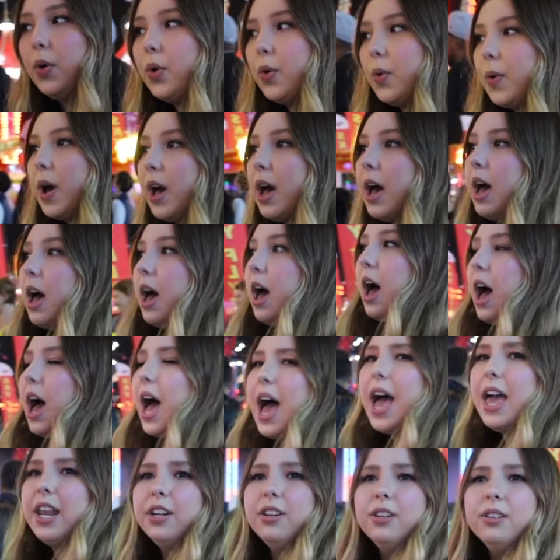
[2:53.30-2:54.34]
Ooh,
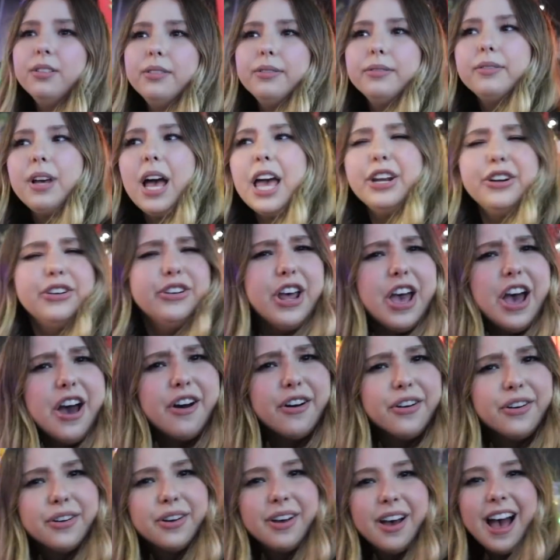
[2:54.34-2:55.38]
I don't
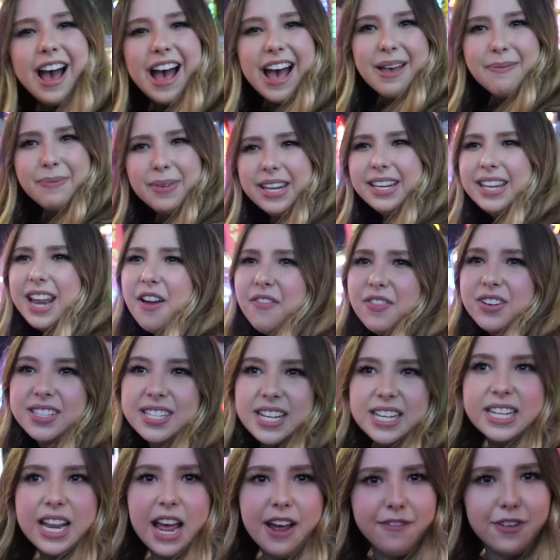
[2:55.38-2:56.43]
know. I mean,
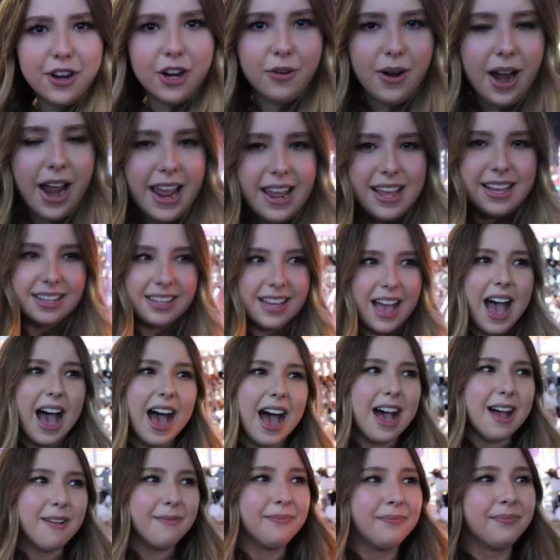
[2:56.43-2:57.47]
never say never, right?
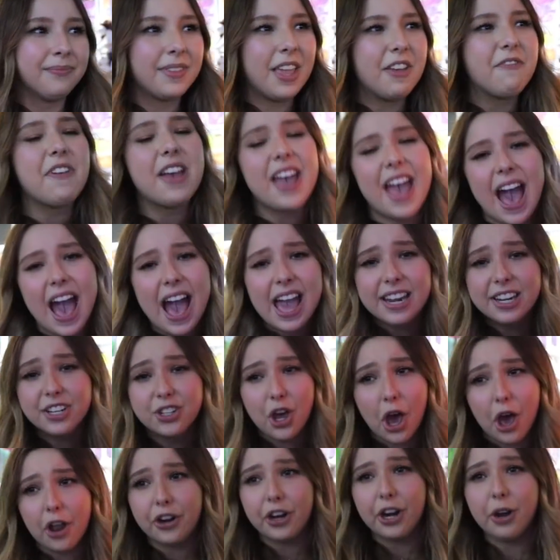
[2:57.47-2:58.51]
If I
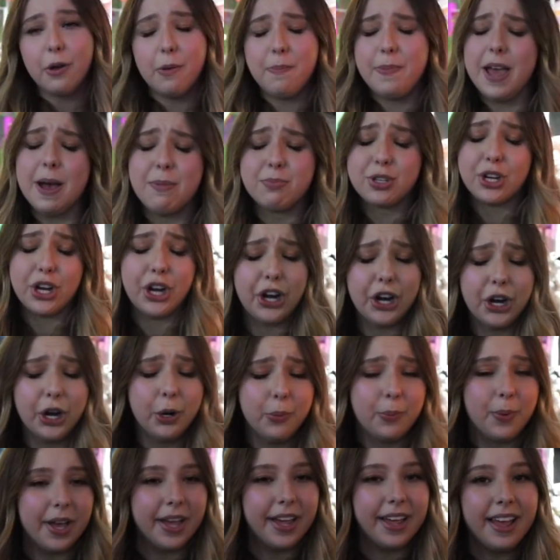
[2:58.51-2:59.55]
had a daughter, it would be up to
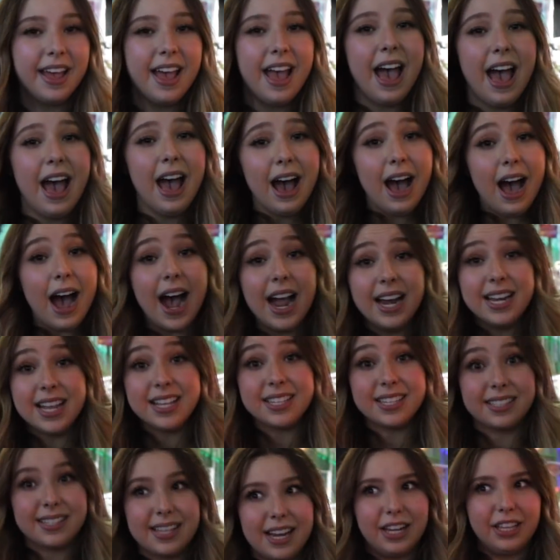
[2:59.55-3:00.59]
her, but
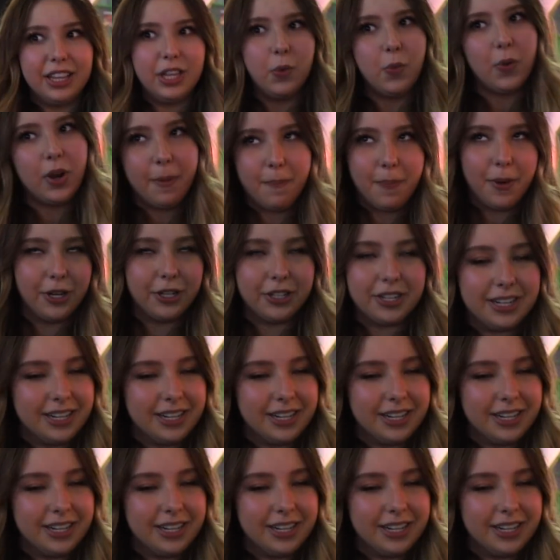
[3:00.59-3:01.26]
I necessarily wouldn't